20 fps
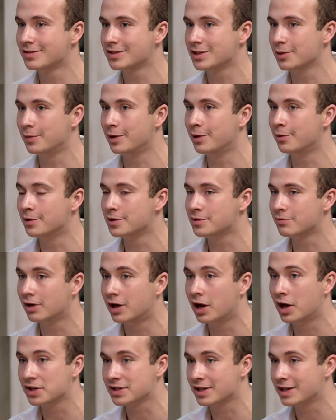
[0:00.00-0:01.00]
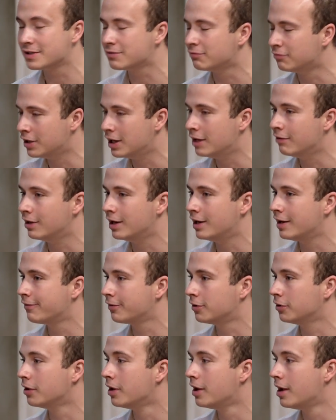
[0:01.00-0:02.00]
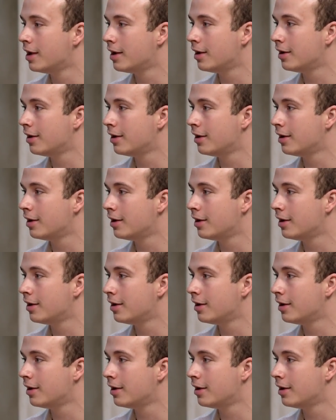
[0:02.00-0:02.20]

So we always rehearse and it's really, really difficult.